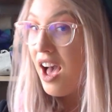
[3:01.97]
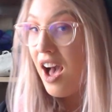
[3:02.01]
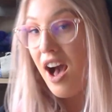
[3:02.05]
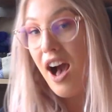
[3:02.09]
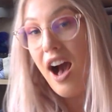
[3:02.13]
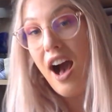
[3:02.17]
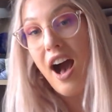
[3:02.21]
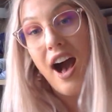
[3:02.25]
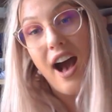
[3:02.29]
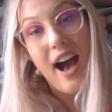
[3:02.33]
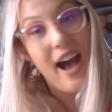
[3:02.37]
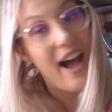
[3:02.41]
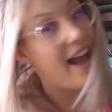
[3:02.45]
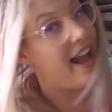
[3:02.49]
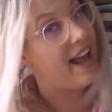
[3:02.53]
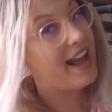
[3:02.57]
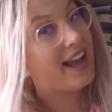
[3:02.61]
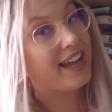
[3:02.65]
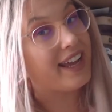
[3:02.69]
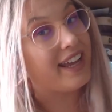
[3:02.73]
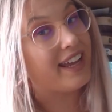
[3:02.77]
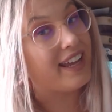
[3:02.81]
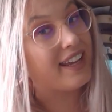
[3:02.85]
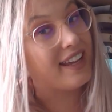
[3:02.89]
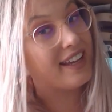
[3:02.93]

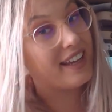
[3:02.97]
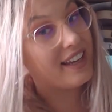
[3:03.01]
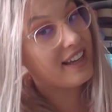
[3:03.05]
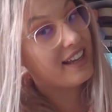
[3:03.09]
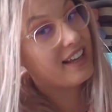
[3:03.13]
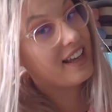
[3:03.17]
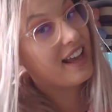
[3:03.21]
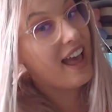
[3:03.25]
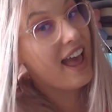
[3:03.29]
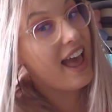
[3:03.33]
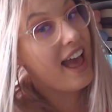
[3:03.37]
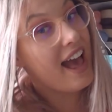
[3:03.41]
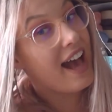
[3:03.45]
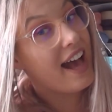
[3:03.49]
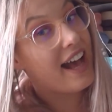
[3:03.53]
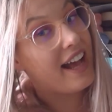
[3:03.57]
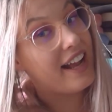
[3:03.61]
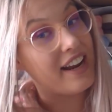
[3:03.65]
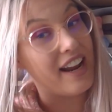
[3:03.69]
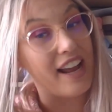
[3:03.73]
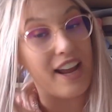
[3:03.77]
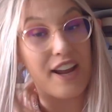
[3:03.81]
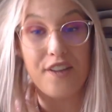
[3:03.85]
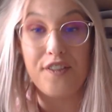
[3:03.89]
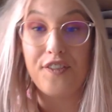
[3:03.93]
I had
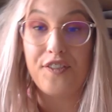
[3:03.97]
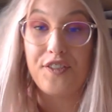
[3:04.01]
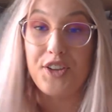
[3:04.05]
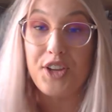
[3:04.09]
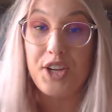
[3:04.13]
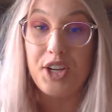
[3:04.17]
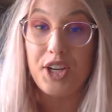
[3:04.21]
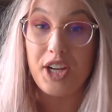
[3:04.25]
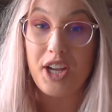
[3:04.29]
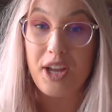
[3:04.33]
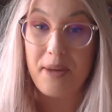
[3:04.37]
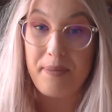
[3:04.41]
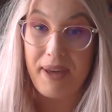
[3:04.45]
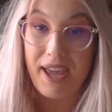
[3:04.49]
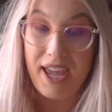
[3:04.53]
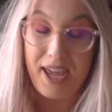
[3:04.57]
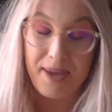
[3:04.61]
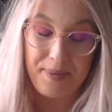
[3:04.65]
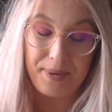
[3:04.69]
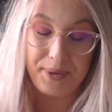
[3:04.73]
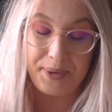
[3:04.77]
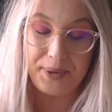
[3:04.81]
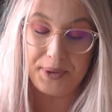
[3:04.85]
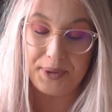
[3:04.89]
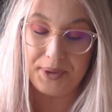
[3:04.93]
a few
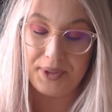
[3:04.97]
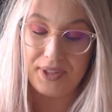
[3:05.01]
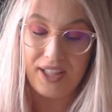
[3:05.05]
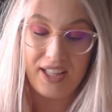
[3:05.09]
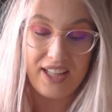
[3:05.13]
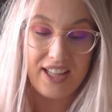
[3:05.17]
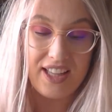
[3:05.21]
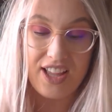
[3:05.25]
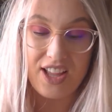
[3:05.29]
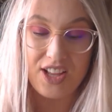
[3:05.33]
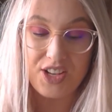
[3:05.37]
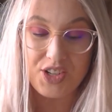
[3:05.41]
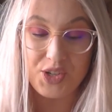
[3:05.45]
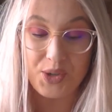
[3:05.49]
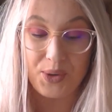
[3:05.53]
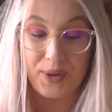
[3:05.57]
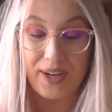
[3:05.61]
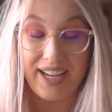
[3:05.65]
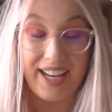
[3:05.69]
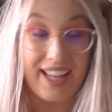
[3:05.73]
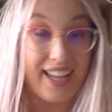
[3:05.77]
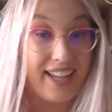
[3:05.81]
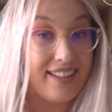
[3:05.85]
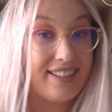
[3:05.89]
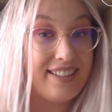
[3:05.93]
people
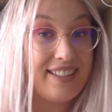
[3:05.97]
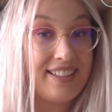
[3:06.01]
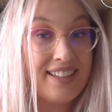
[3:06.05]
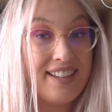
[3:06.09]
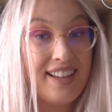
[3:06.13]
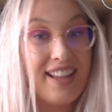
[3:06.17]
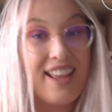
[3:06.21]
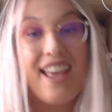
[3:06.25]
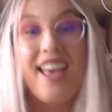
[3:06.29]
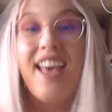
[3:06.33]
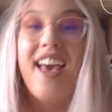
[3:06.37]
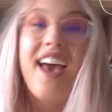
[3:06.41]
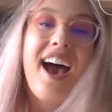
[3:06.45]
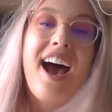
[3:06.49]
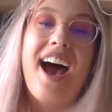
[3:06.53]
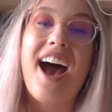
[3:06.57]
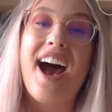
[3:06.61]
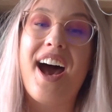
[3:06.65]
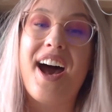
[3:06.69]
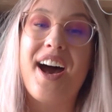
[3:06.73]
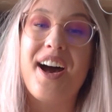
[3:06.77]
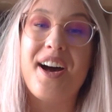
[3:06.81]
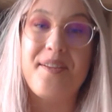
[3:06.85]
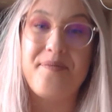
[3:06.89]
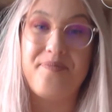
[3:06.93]
join in.
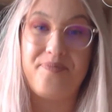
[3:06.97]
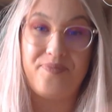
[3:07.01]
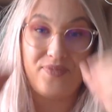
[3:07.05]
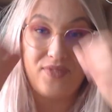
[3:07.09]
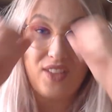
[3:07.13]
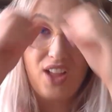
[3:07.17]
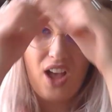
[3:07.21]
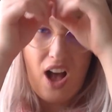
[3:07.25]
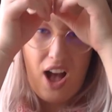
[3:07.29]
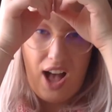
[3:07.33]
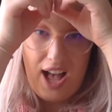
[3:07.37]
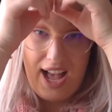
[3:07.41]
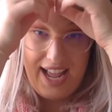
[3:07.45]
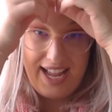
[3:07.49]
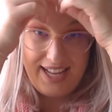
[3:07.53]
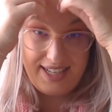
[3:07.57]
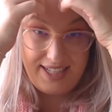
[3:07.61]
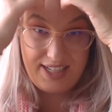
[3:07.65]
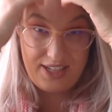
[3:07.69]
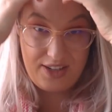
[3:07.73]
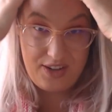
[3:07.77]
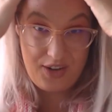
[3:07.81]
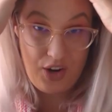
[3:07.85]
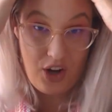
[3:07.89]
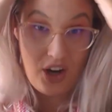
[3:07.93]
I
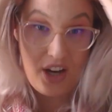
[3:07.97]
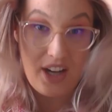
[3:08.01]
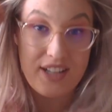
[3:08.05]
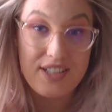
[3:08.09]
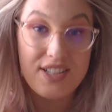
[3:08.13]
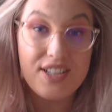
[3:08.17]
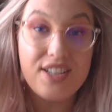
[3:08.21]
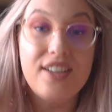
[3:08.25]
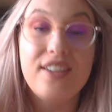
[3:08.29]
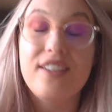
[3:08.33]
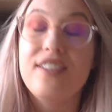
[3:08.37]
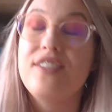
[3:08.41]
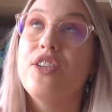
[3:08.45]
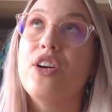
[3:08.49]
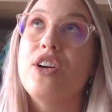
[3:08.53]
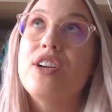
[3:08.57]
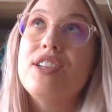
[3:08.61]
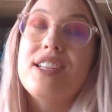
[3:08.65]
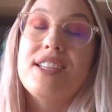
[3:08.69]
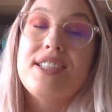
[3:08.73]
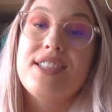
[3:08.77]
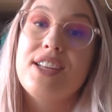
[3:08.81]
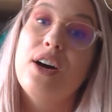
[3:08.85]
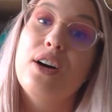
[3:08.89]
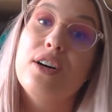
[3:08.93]
did not, note to
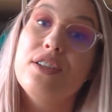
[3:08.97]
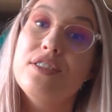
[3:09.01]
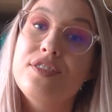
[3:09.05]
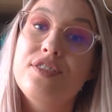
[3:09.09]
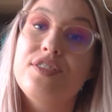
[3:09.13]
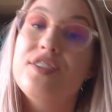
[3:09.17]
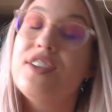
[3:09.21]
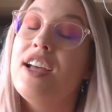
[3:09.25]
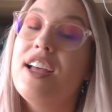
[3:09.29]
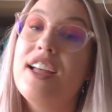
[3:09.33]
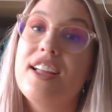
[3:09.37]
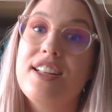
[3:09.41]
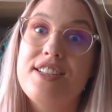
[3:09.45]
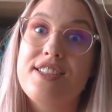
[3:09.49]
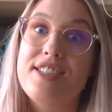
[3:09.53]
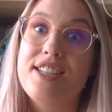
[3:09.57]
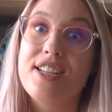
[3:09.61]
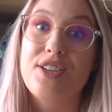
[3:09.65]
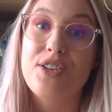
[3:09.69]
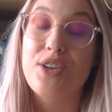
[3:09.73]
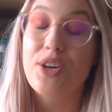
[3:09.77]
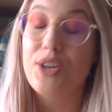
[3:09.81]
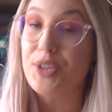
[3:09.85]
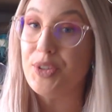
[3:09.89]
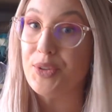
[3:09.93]
self, did
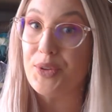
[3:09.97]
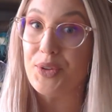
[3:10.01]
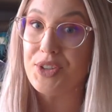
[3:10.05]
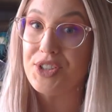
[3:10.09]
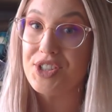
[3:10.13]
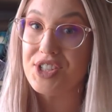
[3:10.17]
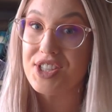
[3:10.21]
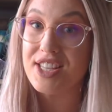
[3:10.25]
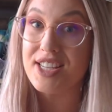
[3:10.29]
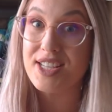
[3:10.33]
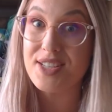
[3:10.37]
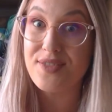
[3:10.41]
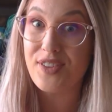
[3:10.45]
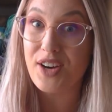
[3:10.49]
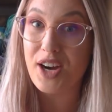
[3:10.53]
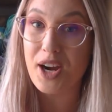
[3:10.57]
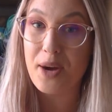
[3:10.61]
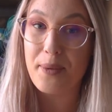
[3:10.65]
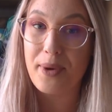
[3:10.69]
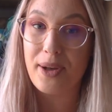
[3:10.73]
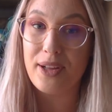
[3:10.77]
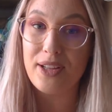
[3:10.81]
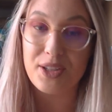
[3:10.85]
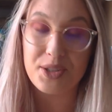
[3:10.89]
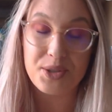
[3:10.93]
not launch this very
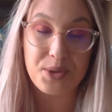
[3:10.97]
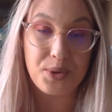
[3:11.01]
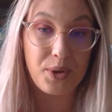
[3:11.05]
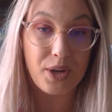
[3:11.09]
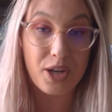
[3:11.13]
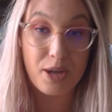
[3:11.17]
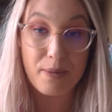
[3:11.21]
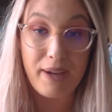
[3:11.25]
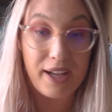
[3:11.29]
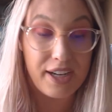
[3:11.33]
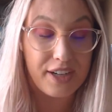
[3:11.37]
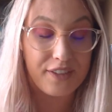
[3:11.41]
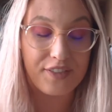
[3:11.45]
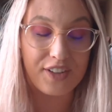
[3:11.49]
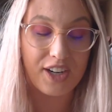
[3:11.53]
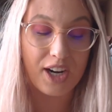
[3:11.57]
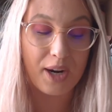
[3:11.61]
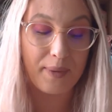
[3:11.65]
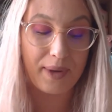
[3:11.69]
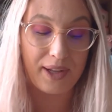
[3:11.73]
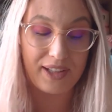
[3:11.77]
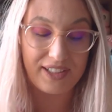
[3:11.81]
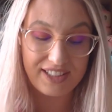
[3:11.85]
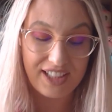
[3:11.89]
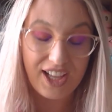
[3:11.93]
well or talk about it very
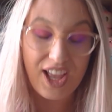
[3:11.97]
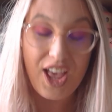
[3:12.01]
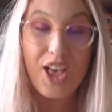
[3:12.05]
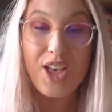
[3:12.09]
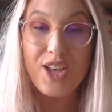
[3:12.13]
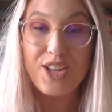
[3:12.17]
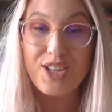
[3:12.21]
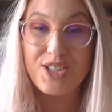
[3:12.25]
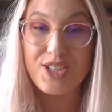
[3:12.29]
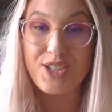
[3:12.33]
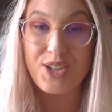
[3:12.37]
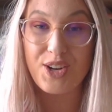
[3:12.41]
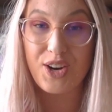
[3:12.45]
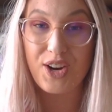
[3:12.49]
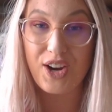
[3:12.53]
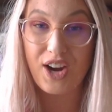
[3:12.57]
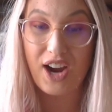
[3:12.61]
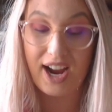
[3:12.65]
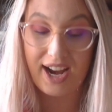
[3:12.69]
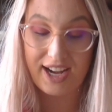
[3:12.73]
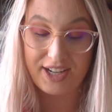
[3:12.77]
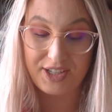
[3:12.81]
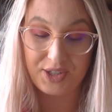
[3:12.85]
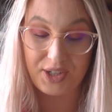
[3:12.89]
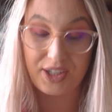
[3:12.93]
well, so
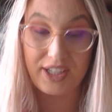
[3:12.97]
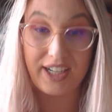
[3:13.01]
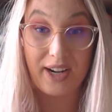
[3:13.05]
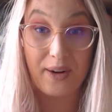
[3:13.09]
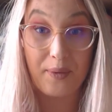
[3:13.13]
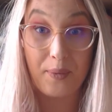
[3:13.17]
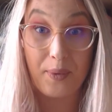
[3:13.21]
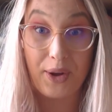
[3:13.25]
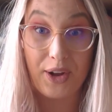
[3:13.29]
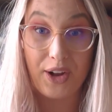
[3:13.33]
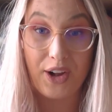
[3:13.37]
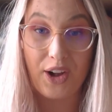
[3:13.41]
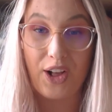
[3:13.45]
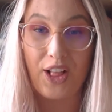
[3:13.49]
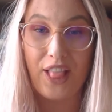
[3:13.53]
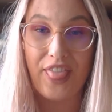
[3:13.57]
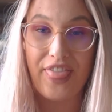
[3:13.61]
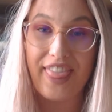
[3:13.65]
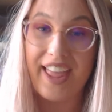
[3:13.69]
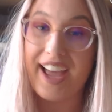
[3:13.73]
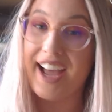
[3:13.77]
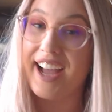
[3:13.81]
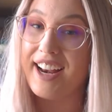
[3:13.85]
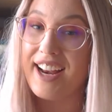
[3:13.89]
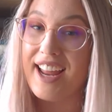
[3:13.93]
I do need to work on
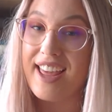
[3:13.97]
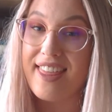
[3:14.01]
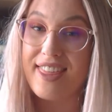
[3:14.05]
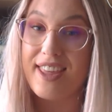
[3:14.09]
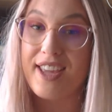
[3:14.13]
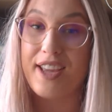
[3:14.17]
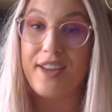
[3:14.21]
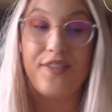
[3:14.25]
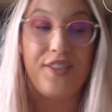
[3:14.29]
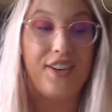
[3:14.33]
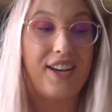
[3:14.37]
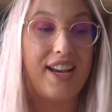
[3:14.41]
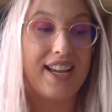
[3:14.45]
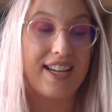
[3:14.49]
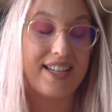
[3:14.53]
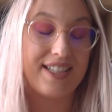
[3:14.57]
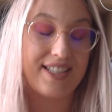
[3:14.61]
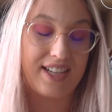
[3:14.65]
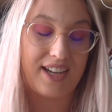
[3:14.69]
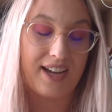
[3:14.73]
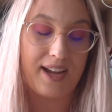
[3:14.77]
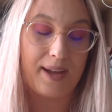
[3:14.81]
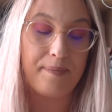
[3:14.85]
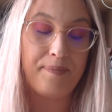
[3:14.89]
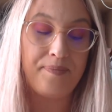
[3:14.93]
that, I think, for next
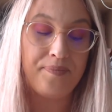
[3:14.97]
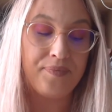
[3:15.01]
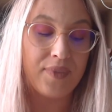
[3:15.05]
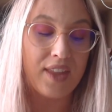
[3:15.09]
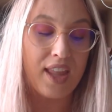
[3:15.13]
time.